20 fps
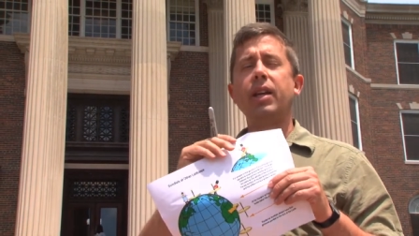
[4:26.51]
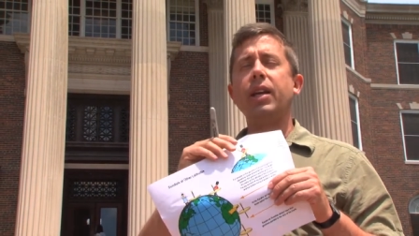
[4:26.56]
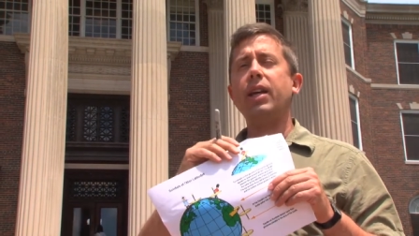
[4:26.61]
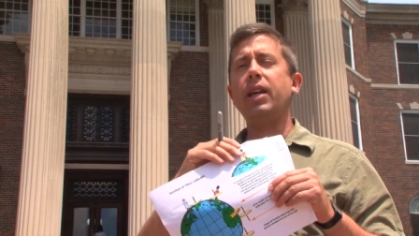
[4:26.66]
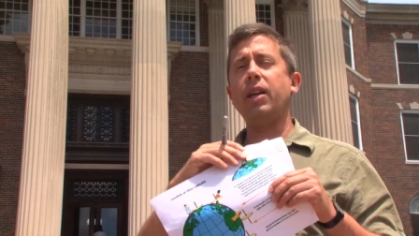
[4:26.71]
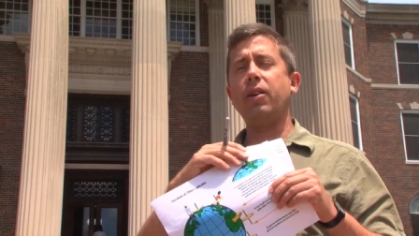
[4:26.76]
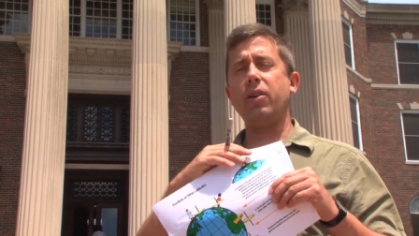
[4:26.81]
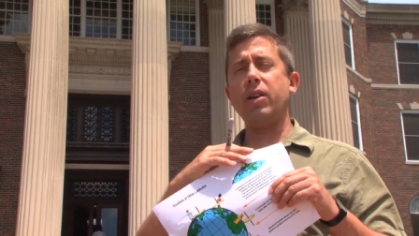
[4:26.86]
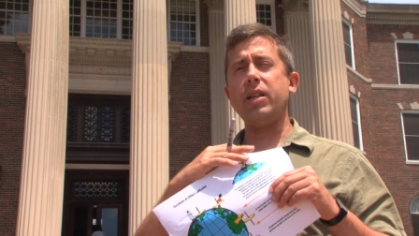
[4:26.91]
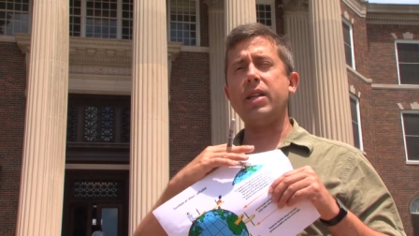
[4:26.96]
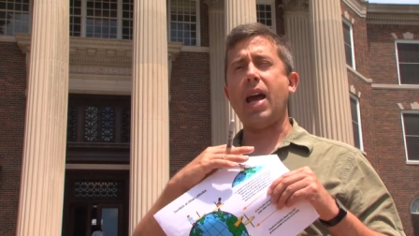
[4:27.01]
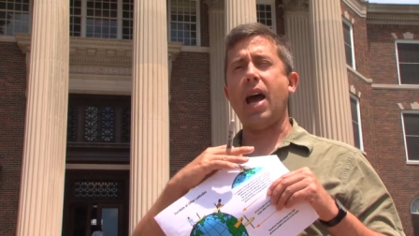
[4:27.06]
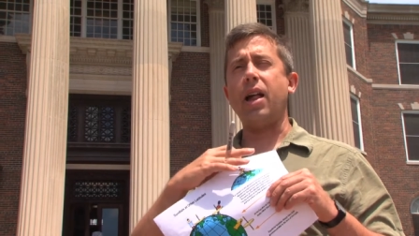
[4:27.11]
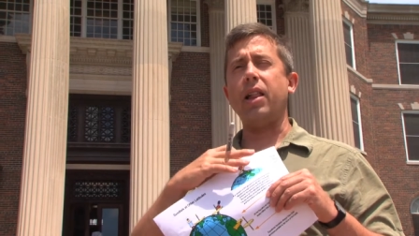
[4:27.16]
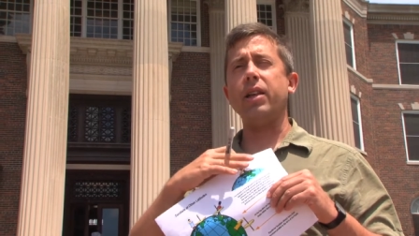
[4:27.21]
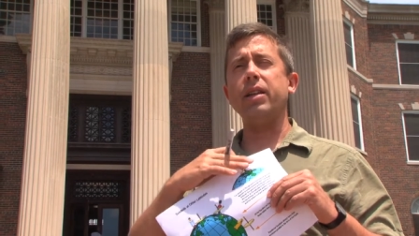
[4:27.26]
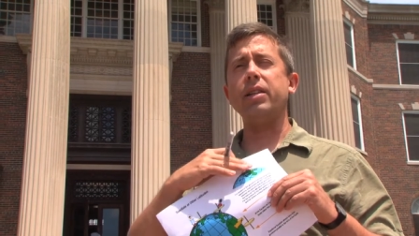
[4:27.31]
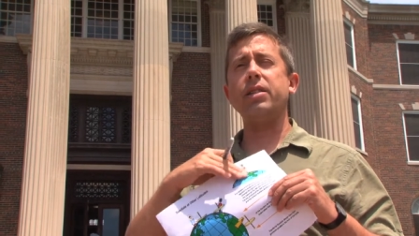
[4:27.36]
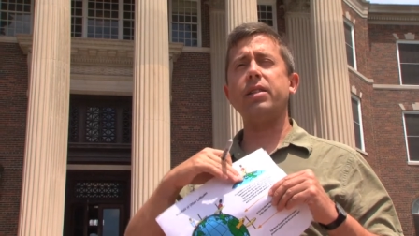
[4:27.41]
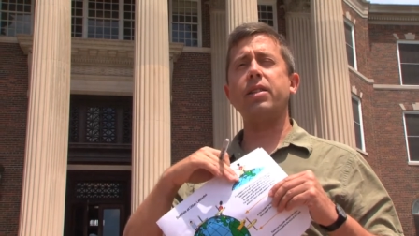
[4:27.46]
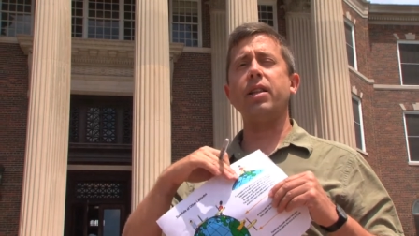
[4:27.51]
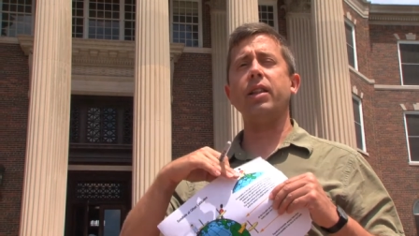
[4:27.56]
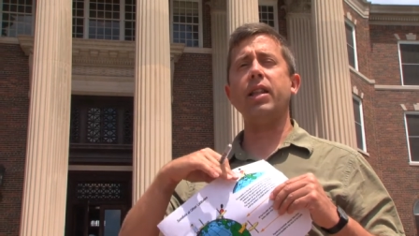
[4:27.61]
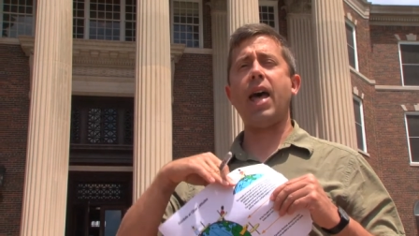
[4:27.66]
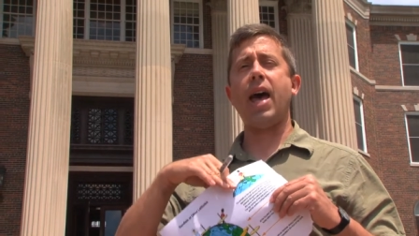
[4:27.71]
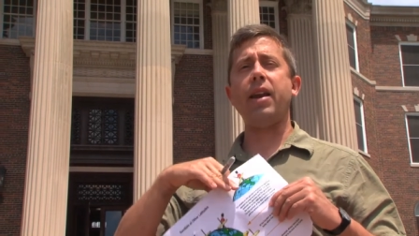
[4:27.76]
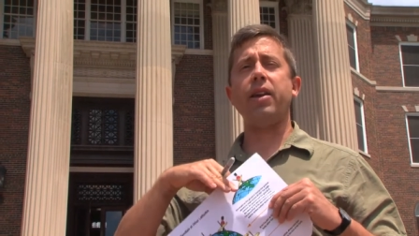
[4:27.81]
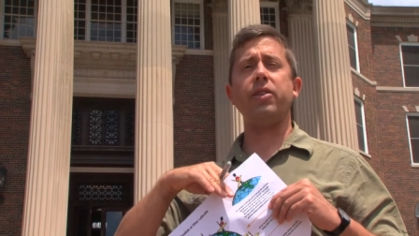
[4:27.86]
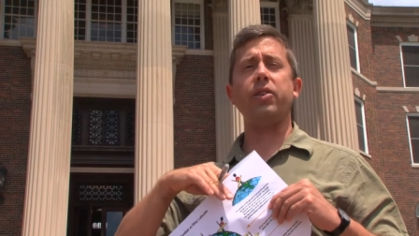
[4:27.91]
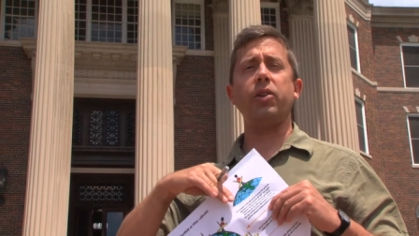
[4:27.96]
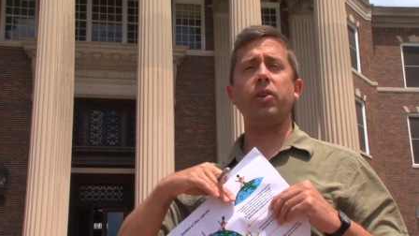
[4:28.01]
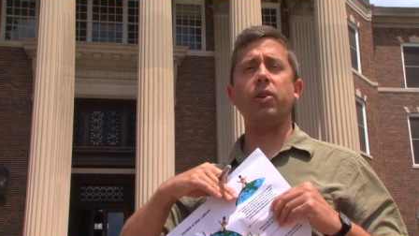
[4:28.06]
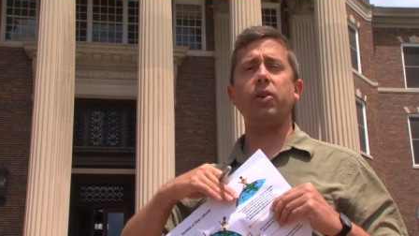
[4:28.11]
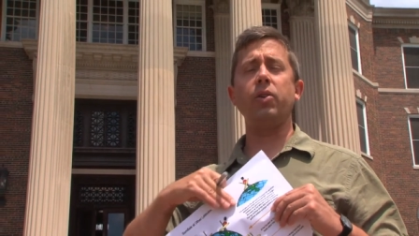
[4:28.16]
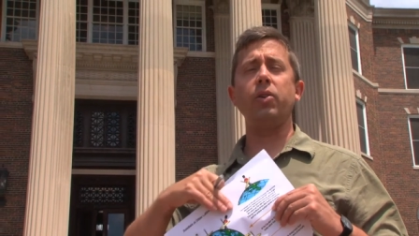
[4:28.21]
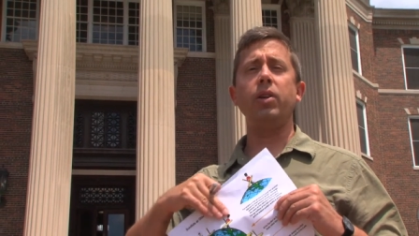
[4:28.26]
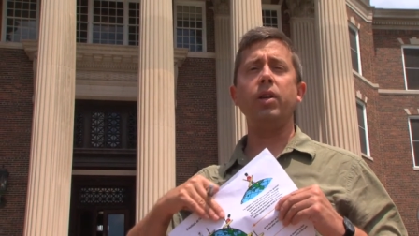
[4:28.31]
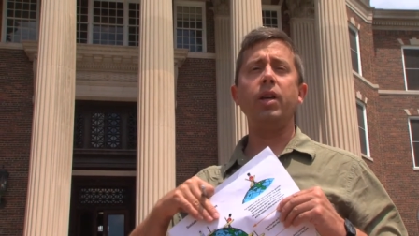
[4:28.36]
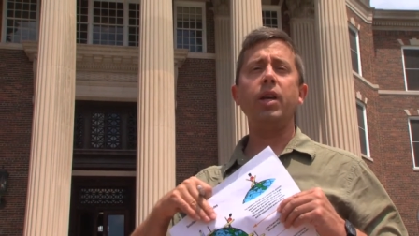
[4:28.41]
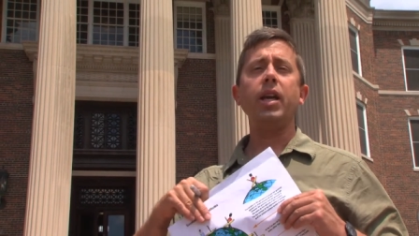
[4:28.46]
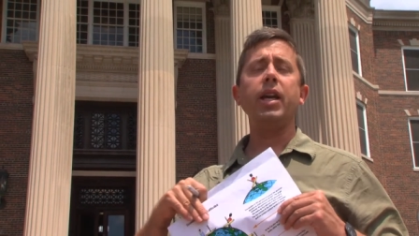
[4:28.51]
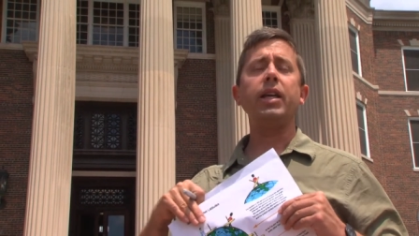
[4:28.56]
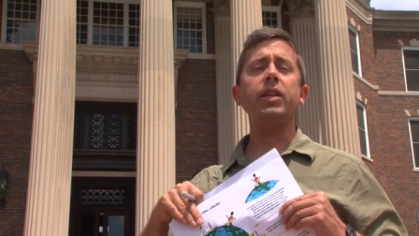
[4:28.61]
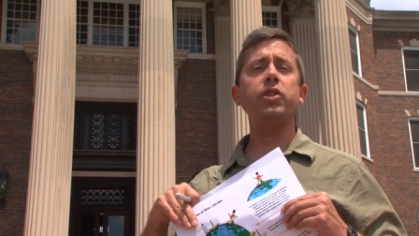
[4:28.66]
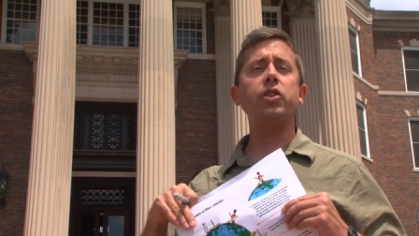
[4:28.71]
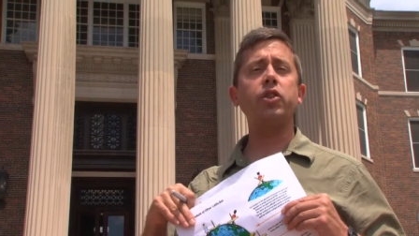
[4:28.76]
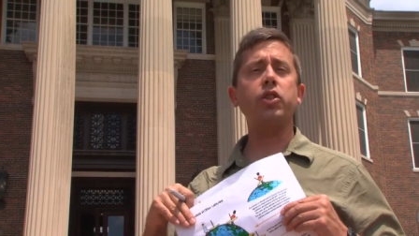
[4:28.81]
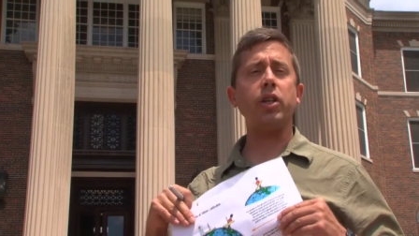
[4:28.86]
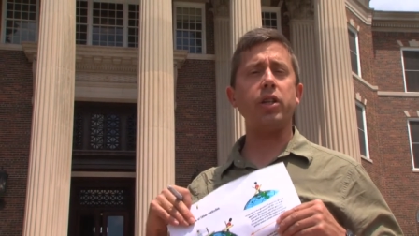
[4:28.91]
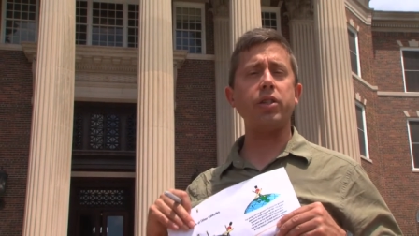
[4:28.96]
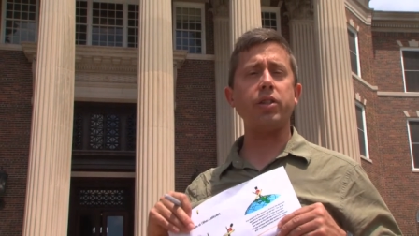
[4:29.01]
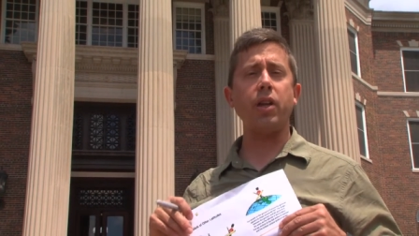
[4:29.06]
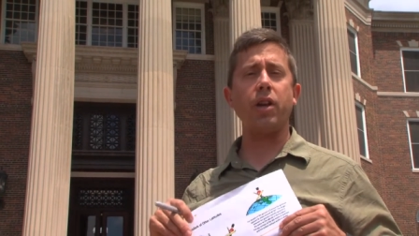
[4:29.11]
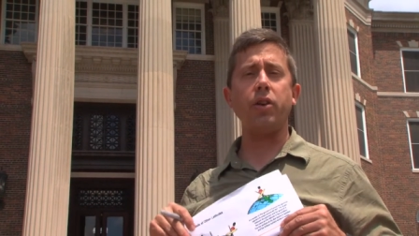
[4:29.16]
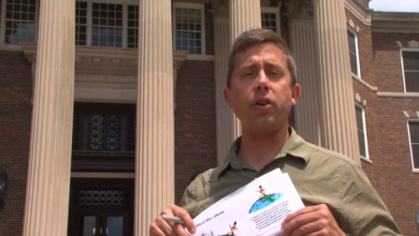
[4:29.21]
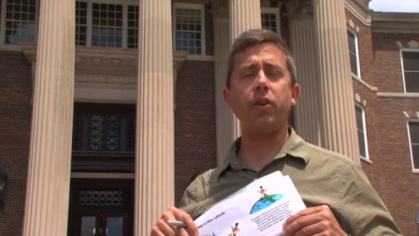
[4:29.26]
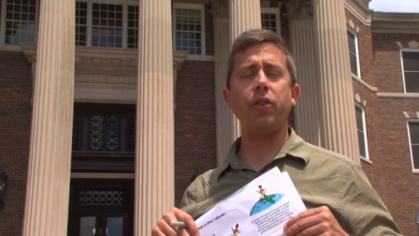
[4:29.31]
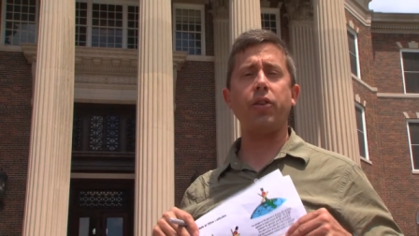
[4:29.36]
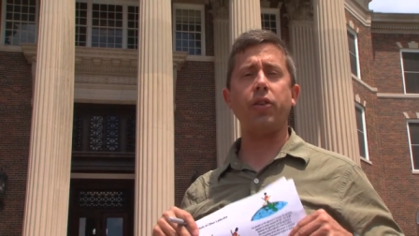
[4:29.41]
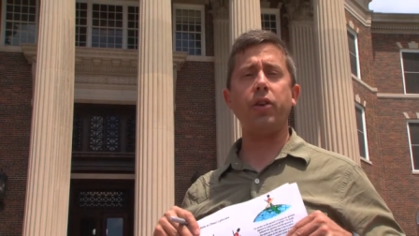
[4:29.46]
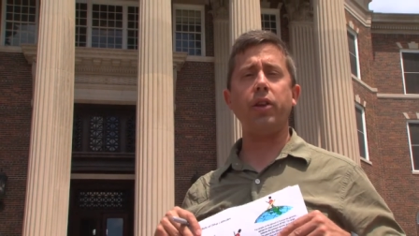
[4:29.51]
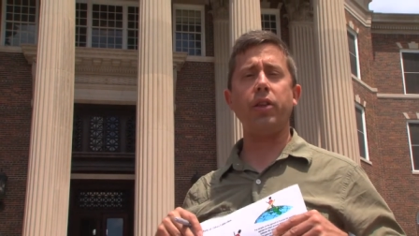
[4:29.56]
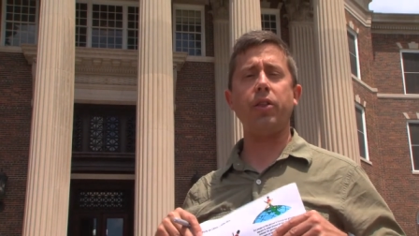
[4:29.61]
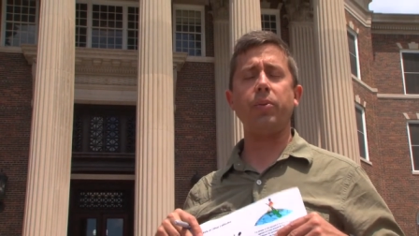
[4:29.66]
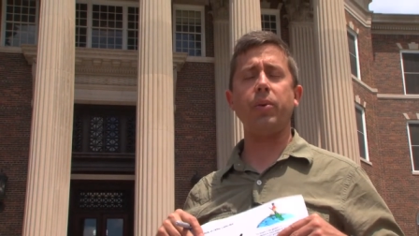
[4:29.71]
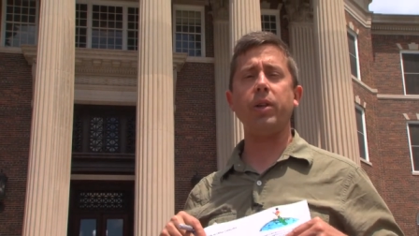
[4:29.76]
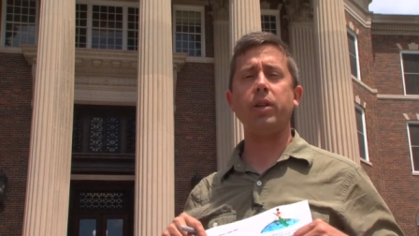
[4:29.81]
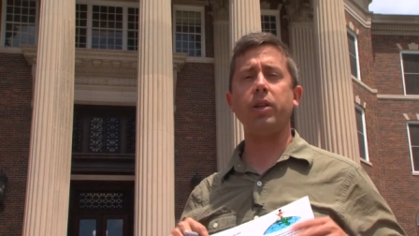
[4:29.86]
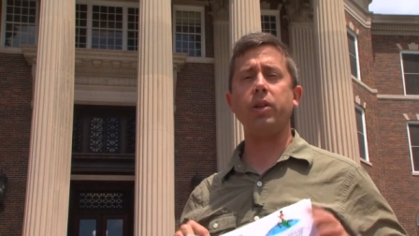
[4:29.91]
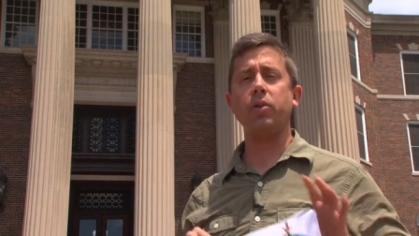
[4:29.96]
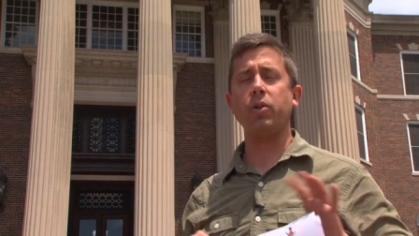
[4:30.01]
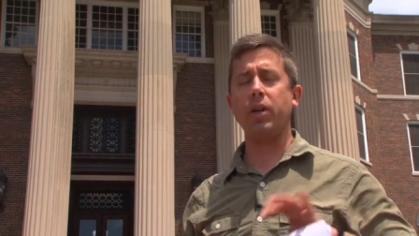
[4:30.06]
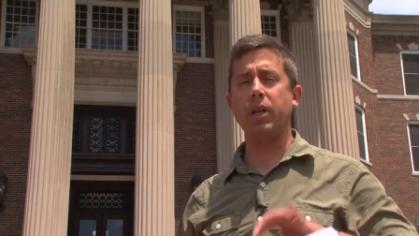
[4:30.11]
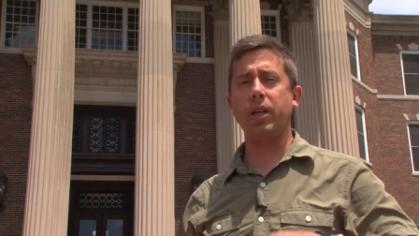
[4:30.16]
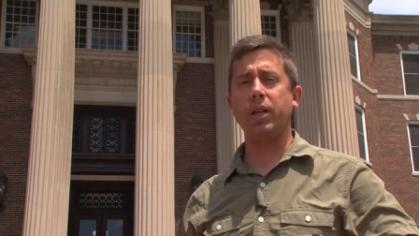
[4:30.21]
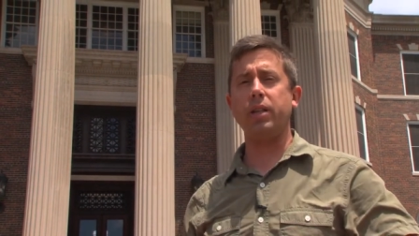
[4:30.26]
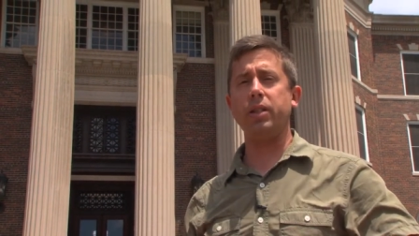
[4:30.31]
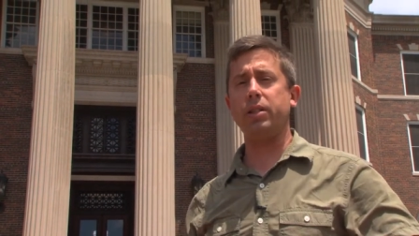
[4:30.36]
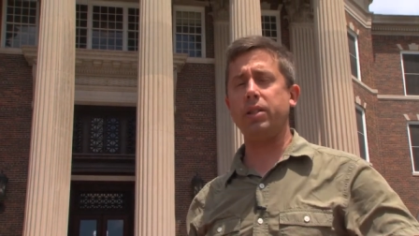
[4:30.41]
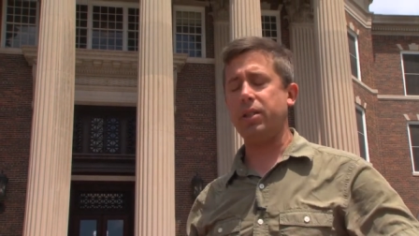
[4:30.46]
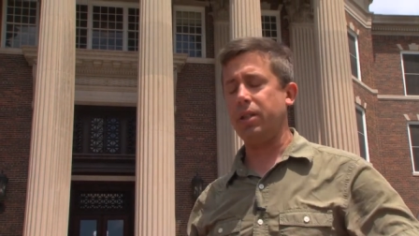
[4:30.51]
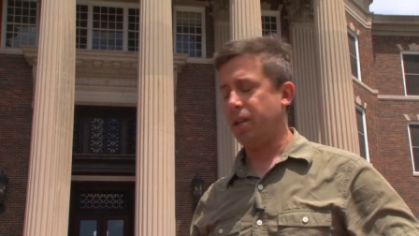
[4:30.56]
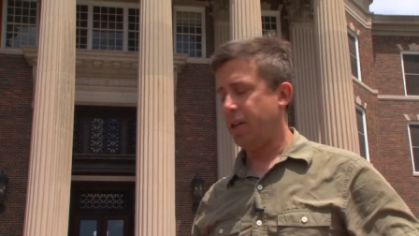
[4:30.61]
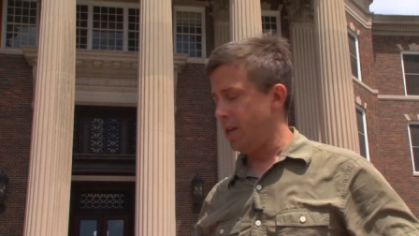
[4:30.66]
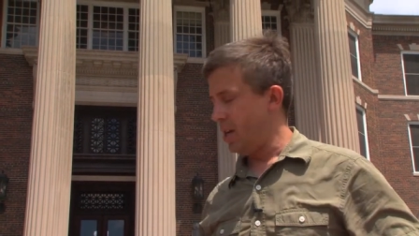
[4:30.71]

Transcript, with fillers: Here in Dallas, the latitude is just under 33 degrees,